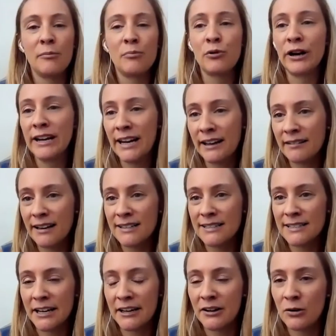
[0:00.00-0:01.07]
breaking that
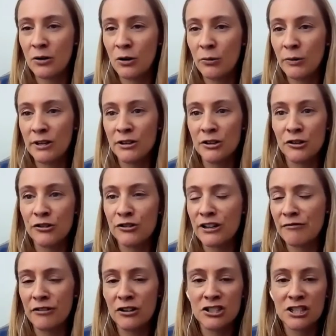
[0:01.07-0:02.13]
cycle with a
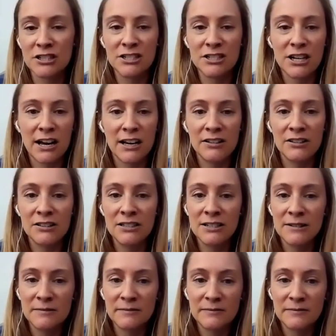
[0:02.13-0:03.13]
neurodivergent child?